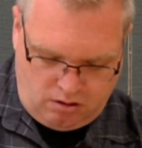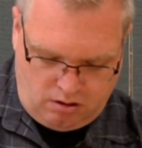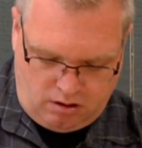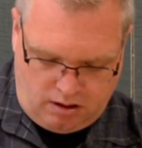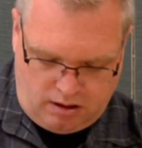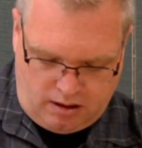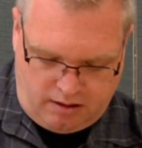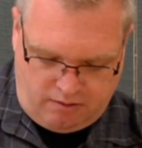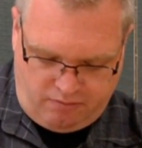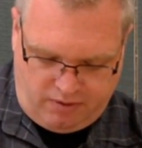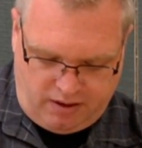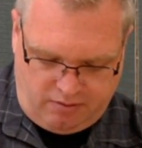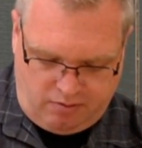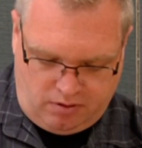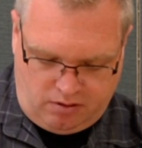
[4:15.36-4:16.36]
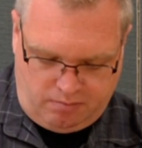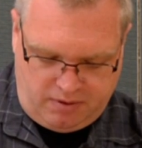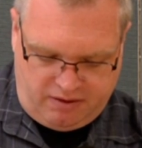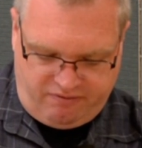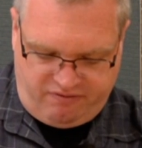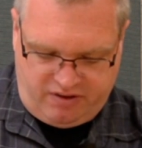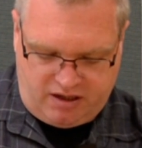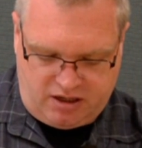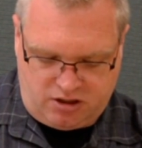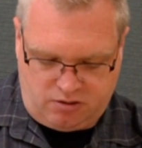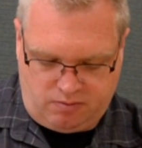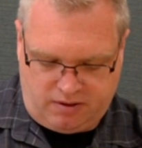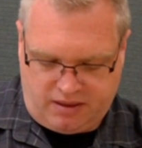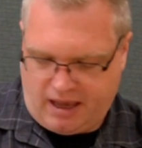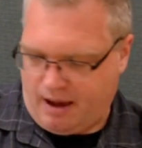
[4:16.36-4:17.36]
And then we will be finished
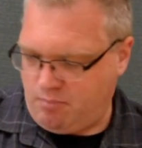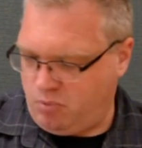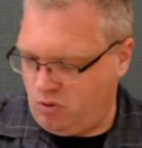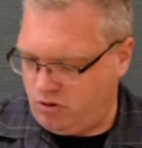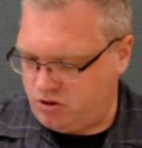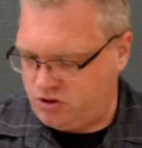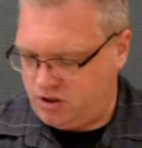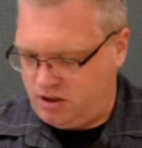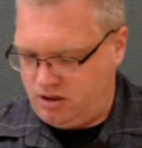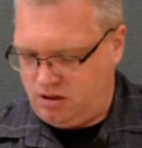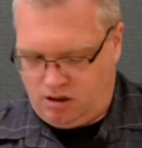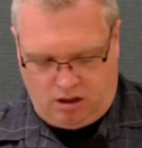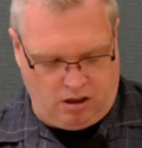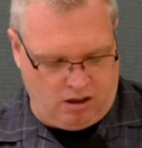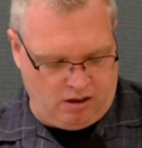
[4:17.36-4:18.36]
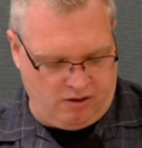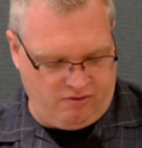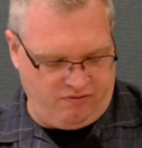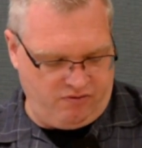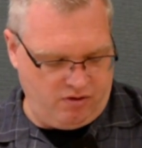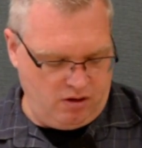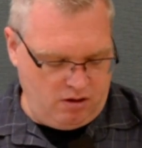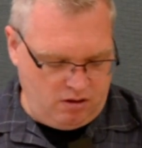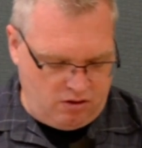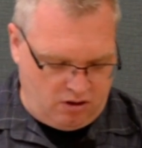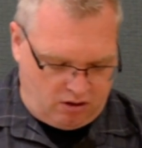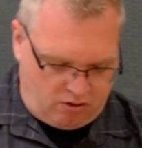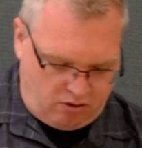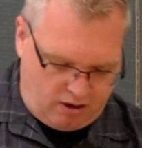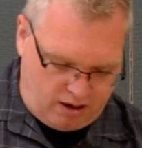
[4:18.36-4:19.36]
with that portion of the
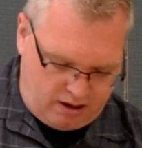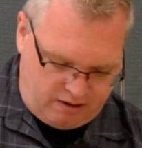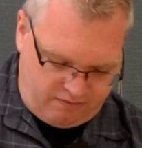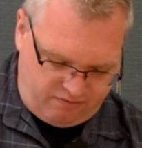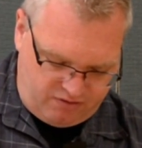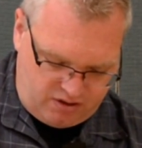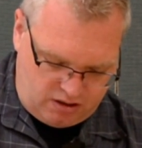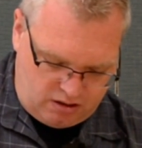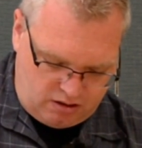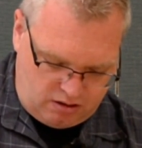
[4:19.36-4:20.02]
craft.